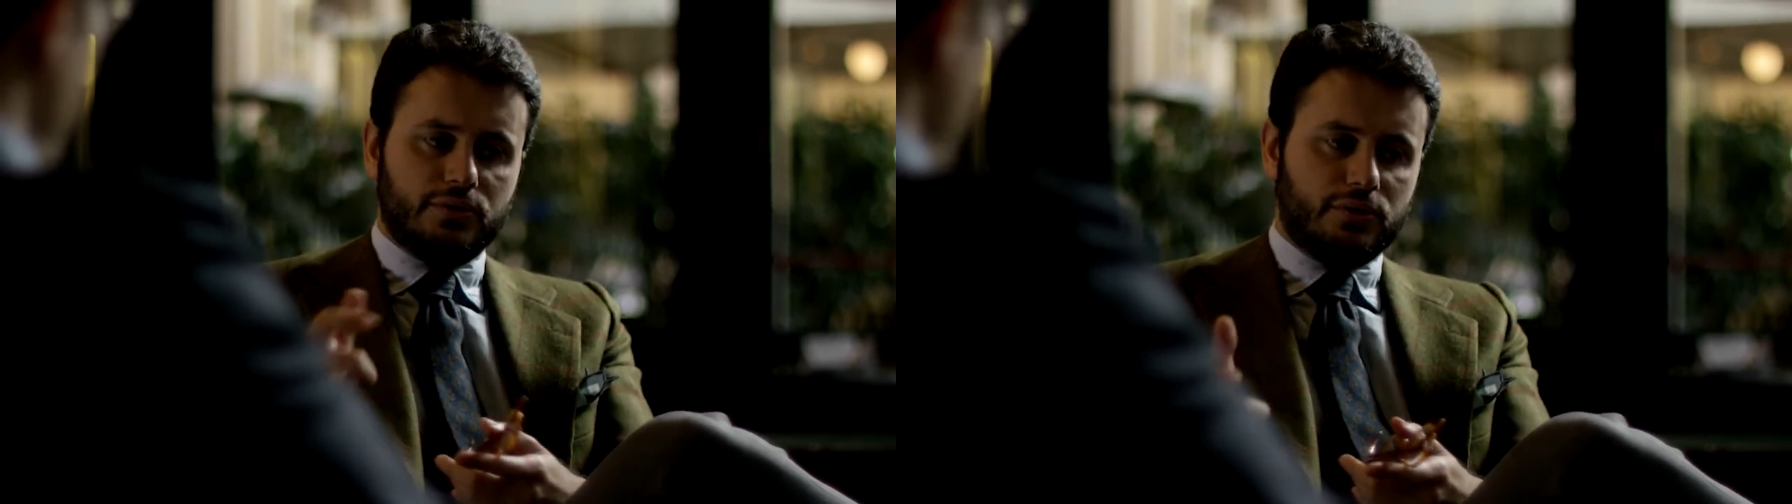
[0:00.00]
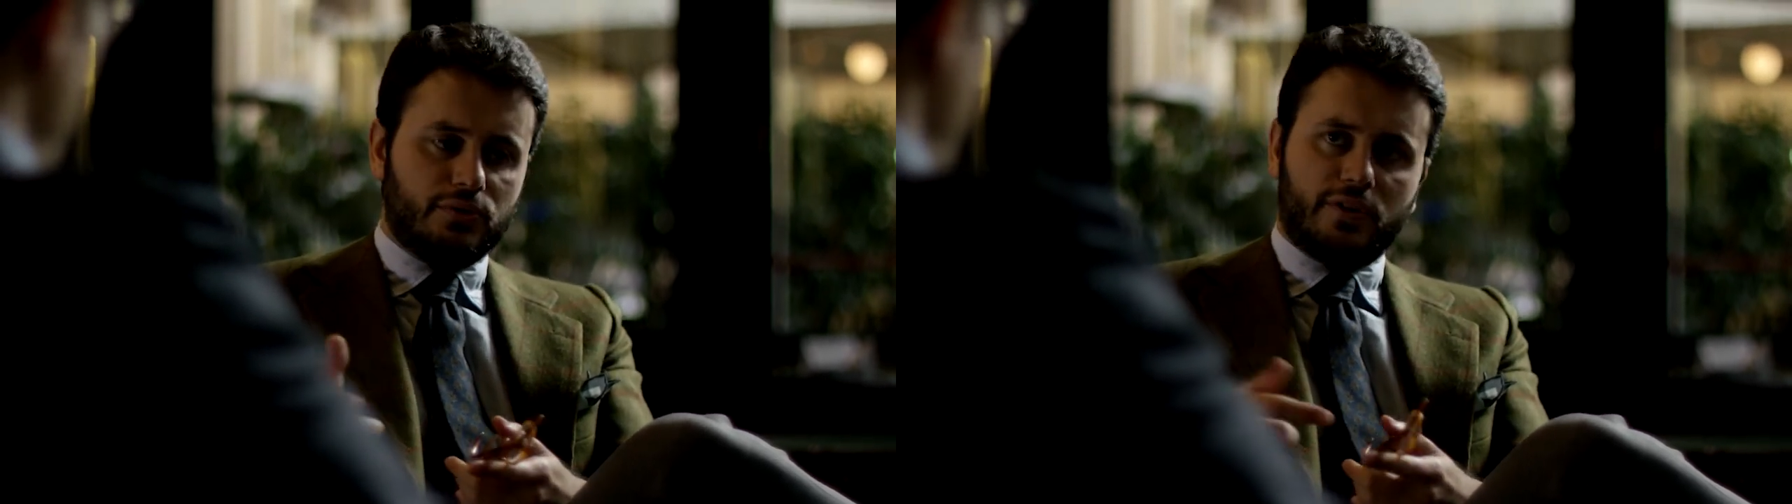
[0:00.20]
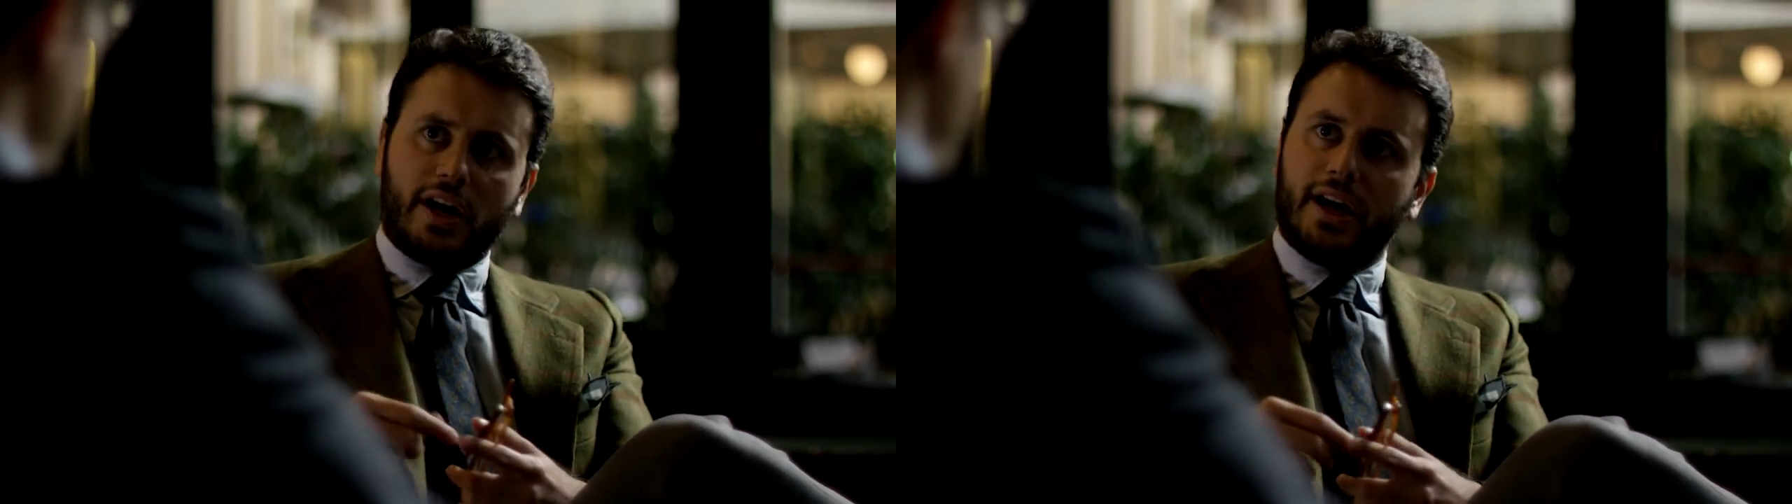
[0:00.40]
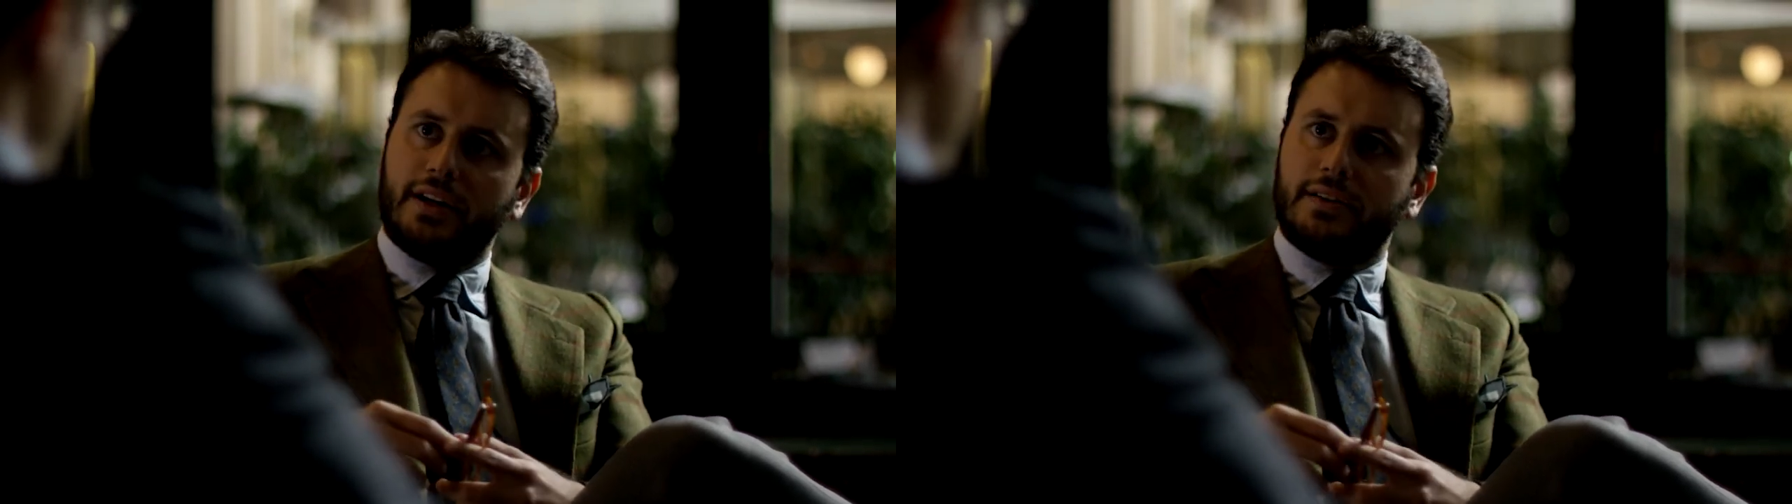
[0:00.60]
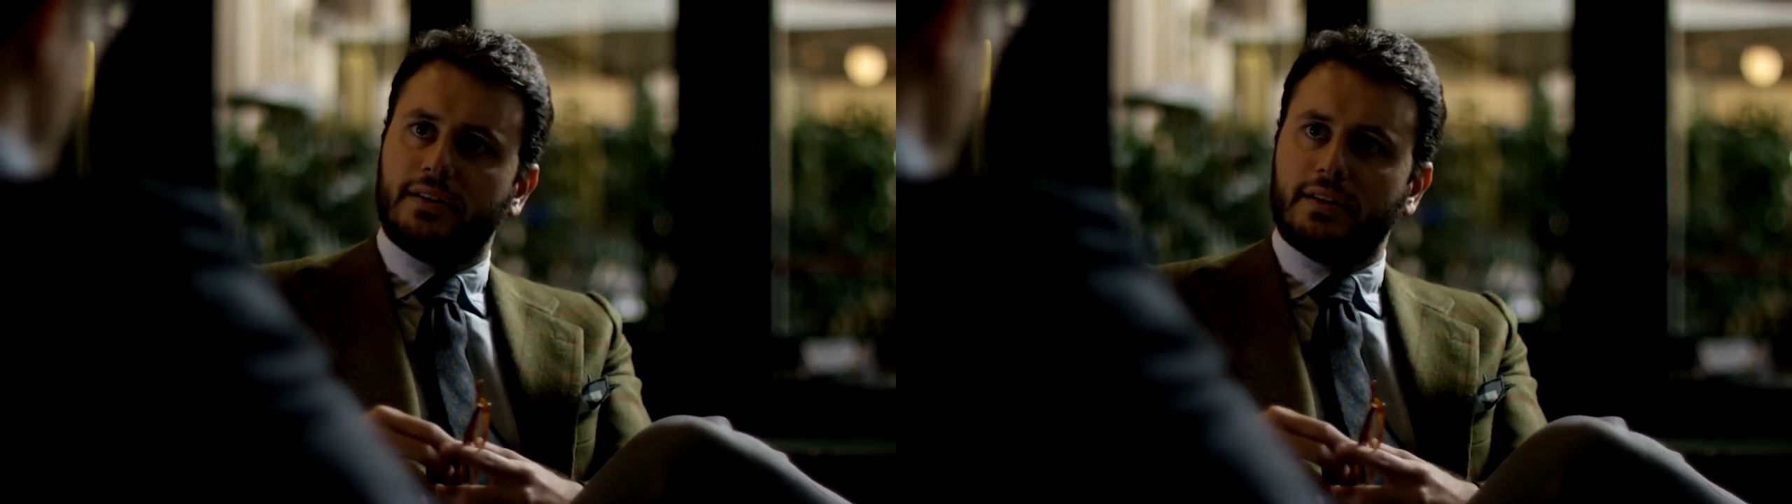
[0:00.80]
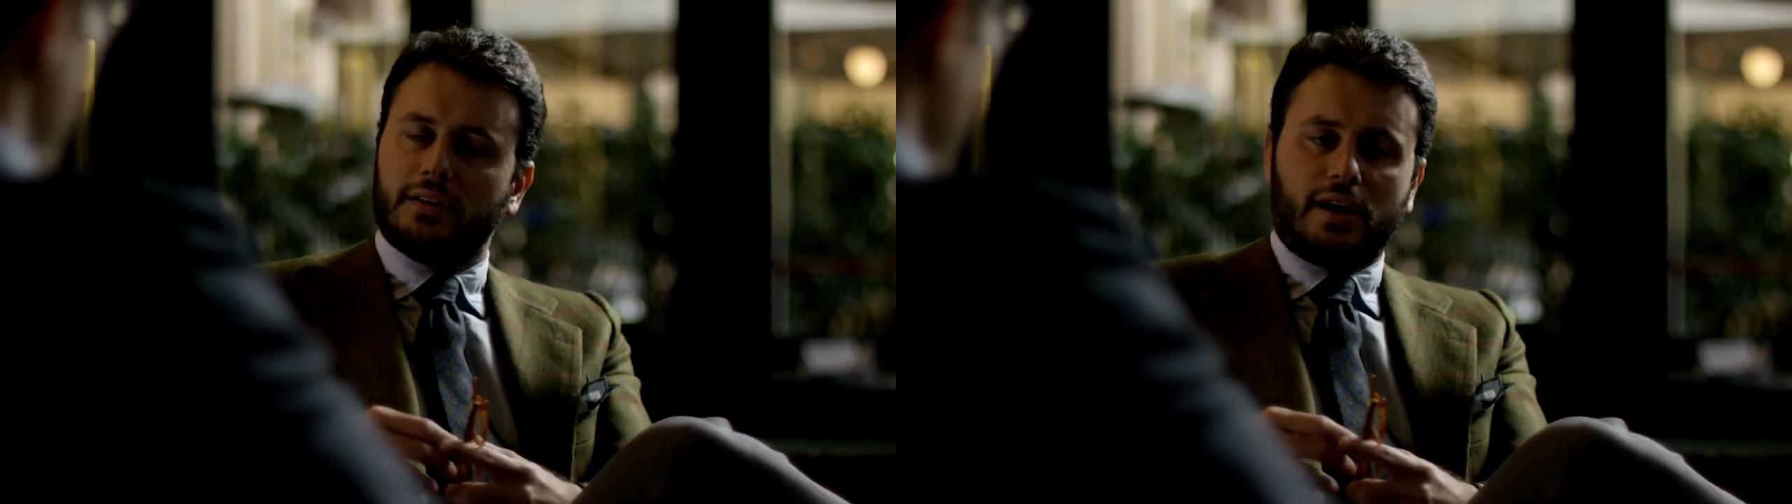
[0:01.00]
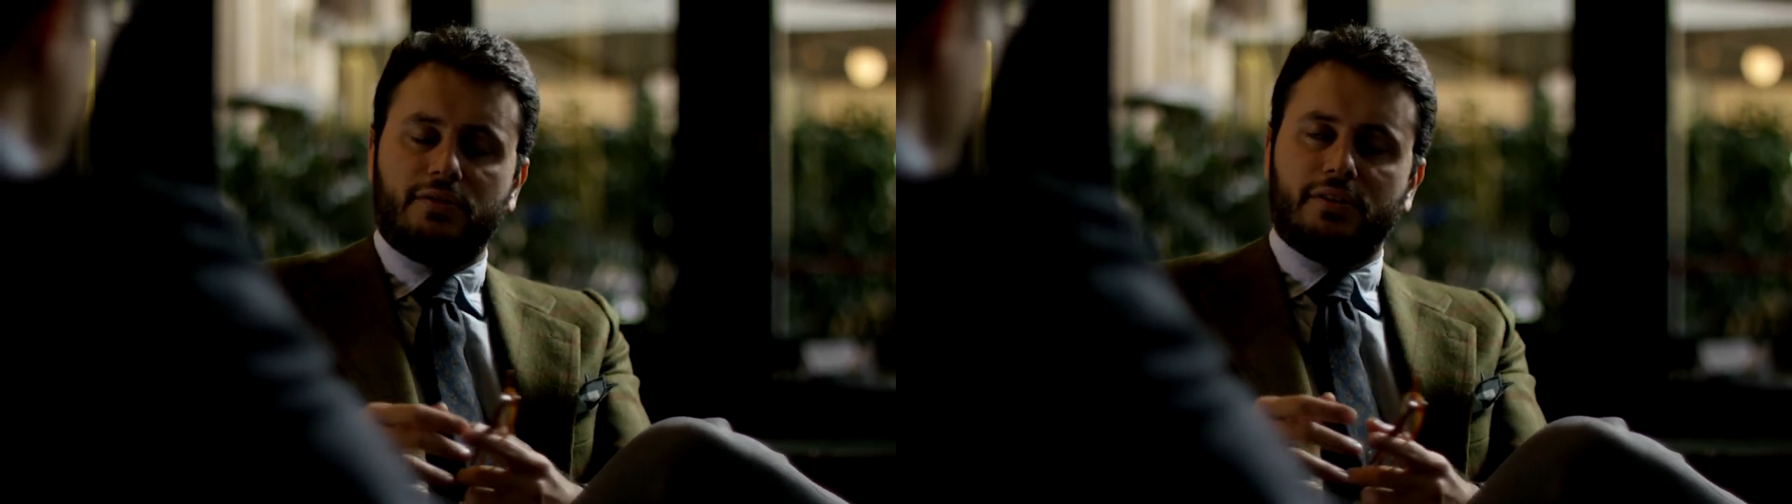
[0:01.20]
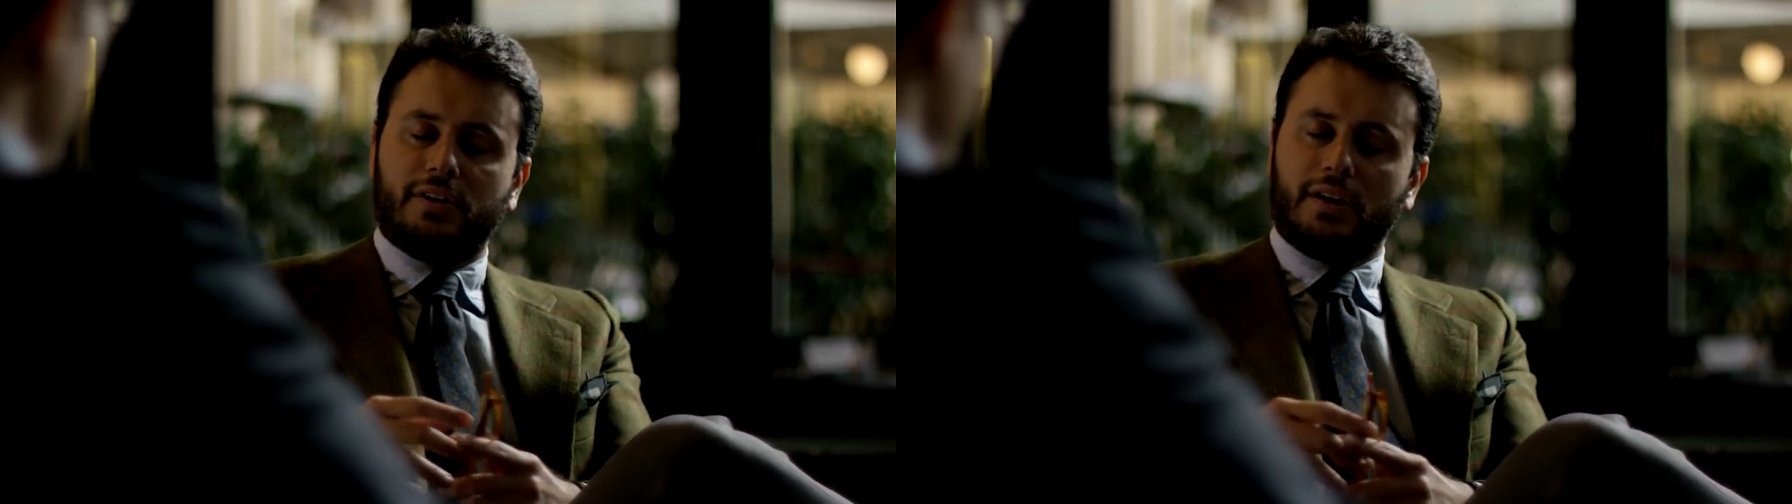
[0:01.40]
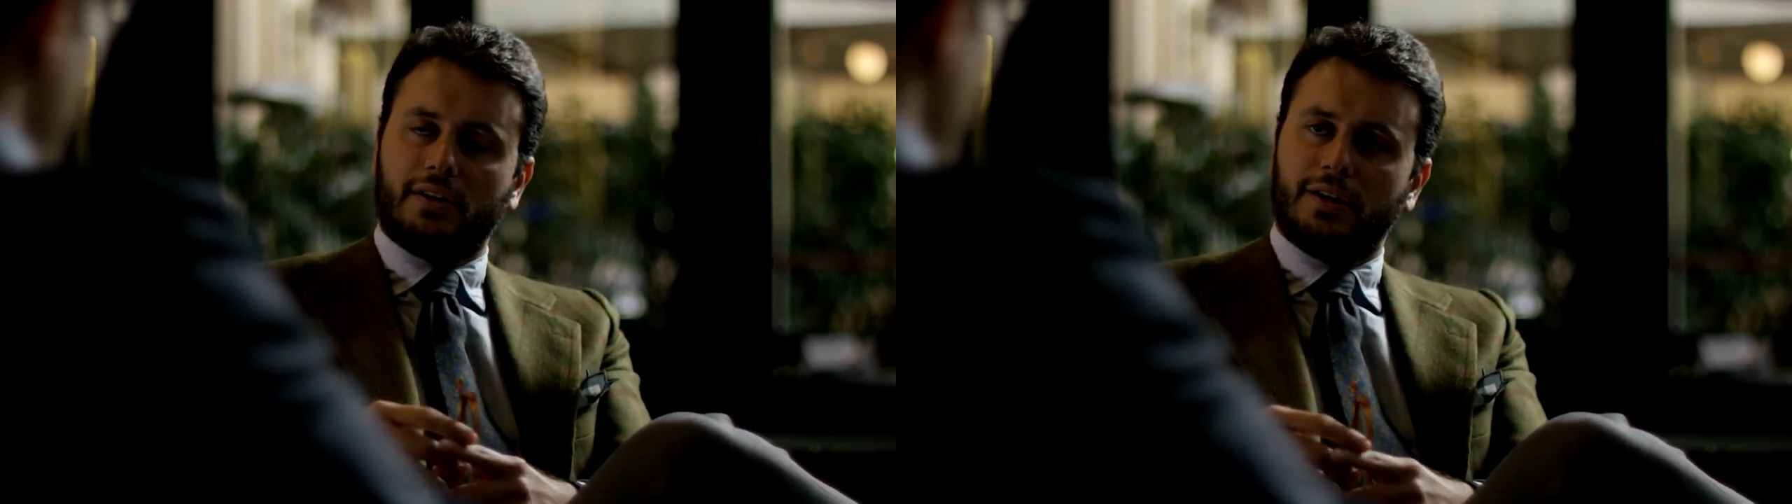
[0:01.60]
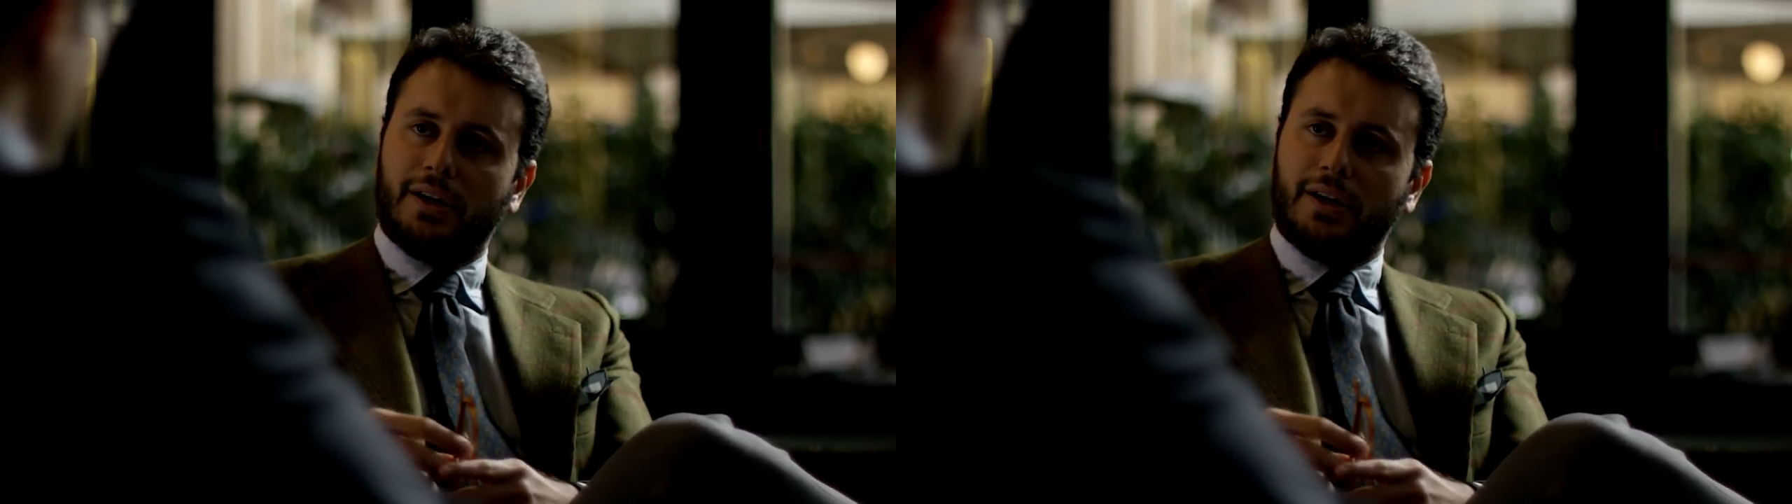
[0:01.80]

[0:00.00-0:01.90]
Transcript: you, write, uh, everything